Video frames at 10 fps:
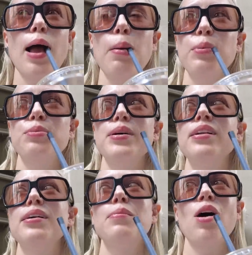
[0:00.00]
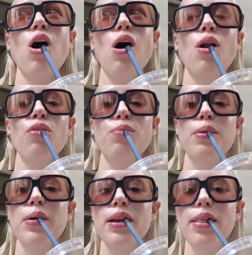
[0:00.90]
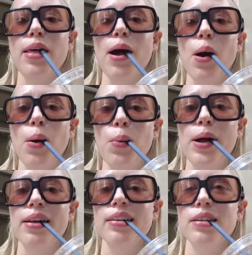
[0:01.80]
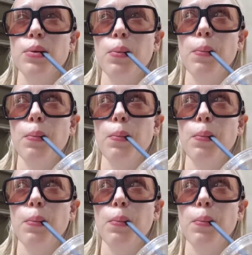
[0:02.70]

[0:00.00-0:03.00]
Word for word: I'm spending all of my money there always.